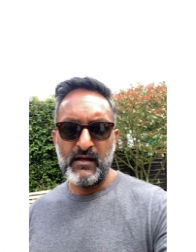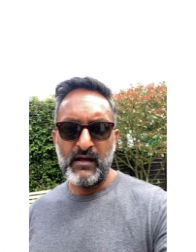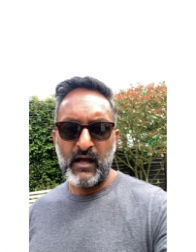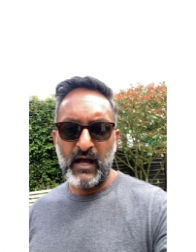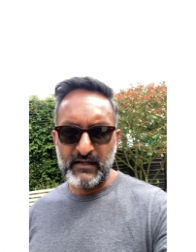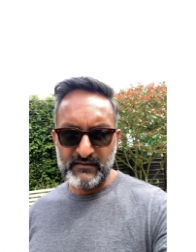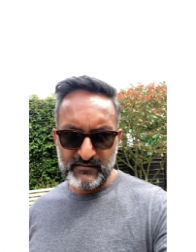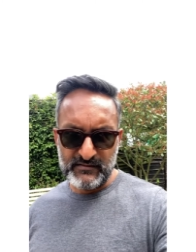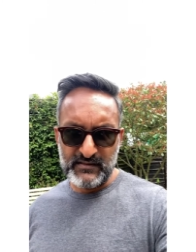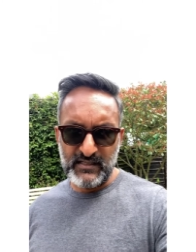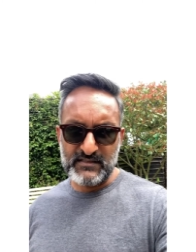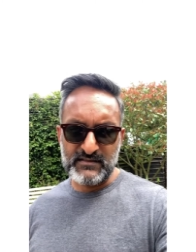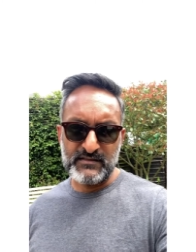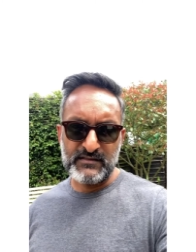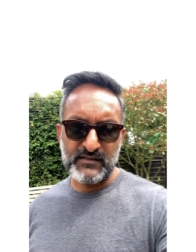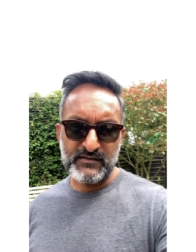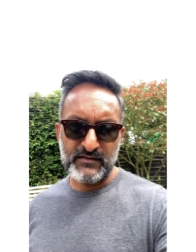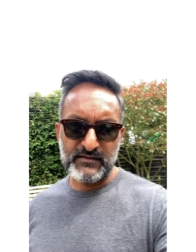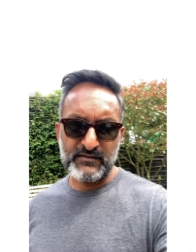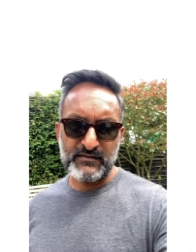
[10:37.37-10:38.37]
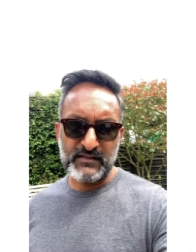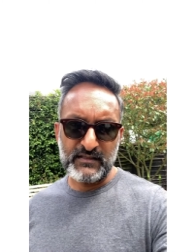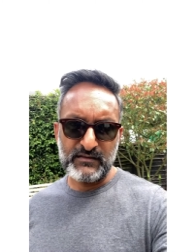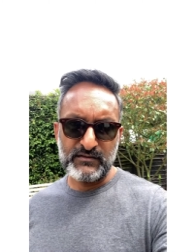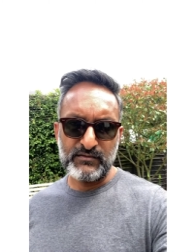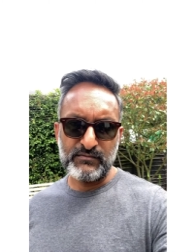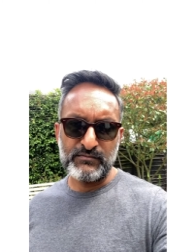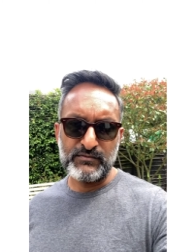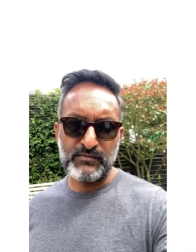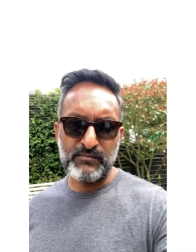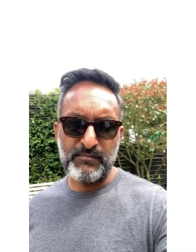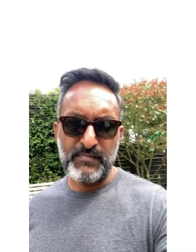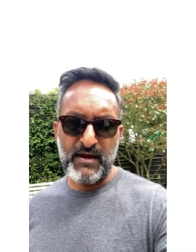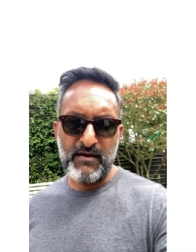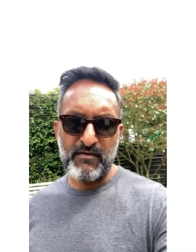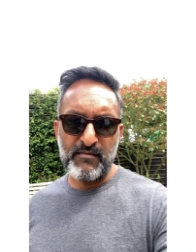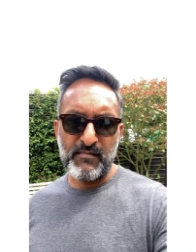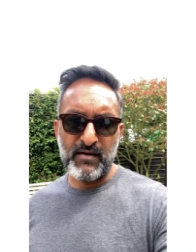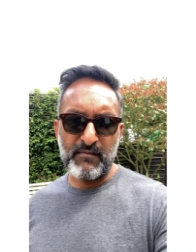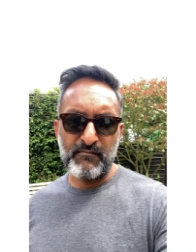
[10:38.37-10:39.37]
that's, that's another thing to, to
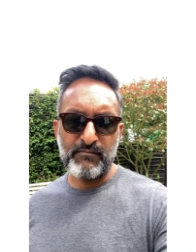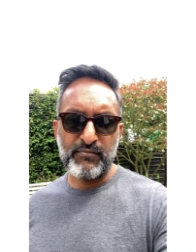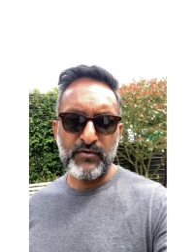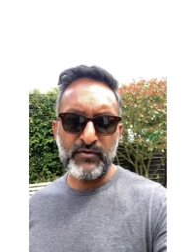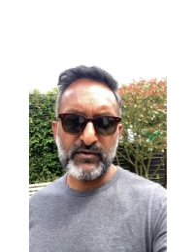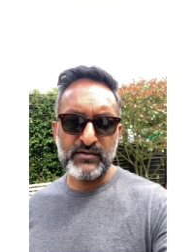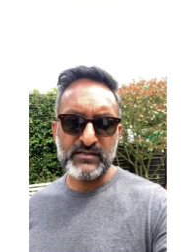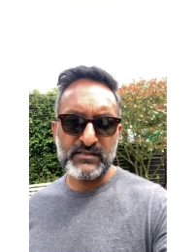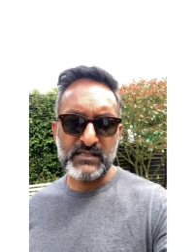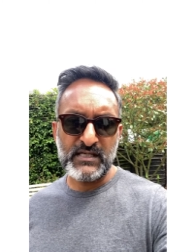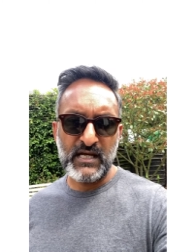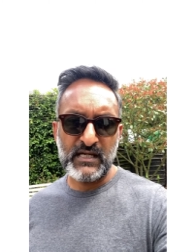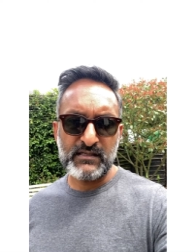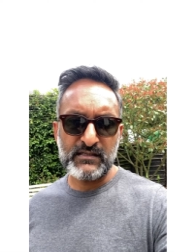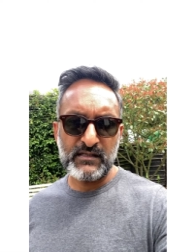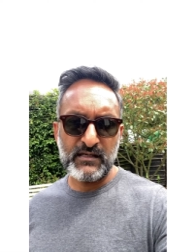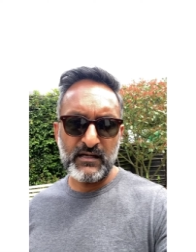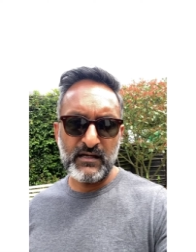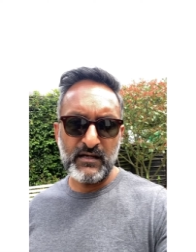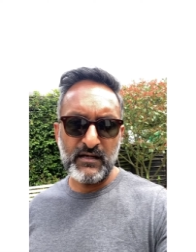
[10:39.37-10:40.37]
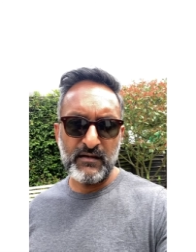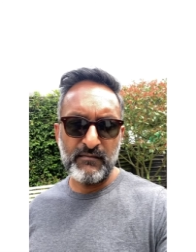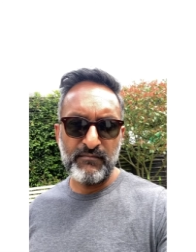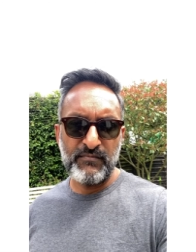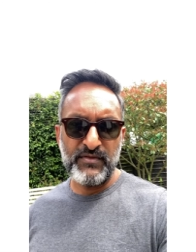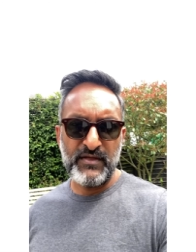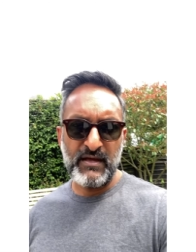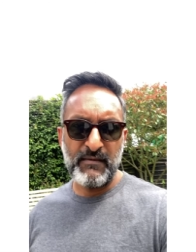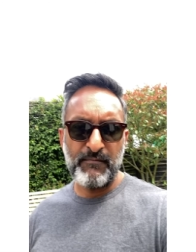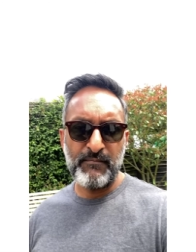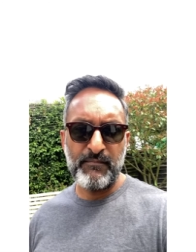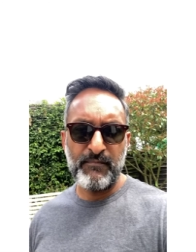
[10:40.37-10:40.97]
bear in mind brokers get um, their